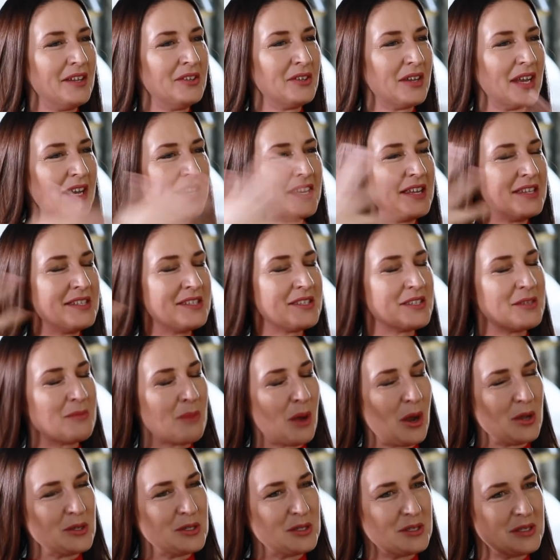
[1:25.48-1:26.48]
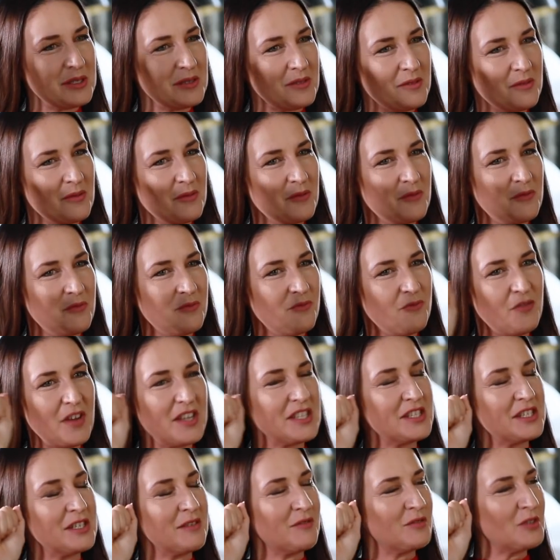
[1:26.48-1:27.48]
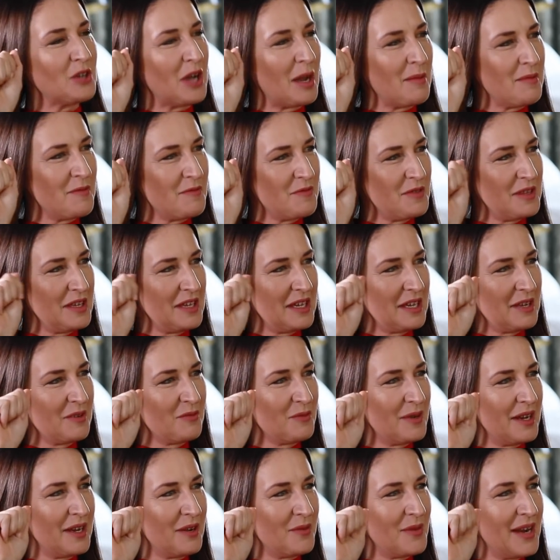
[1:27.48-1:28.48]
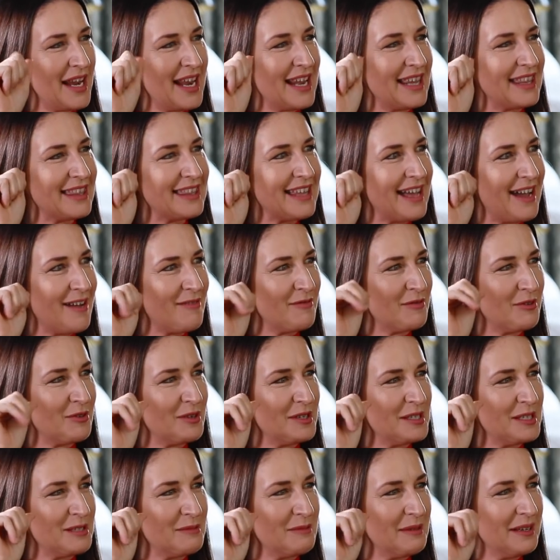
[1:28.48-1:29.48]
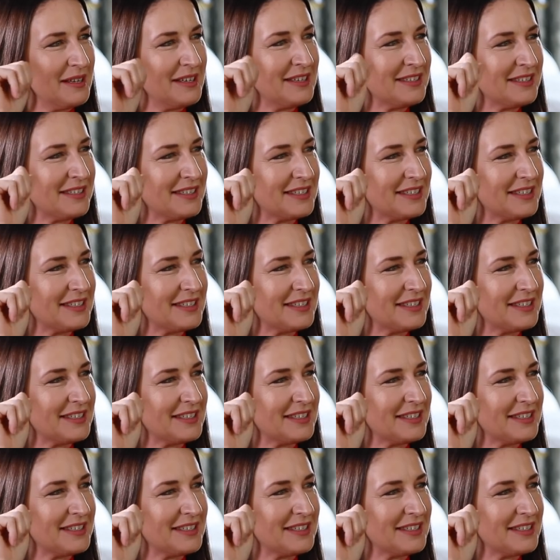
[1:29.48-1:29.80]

Look, it is the most festive time of the year, and we love Christmas,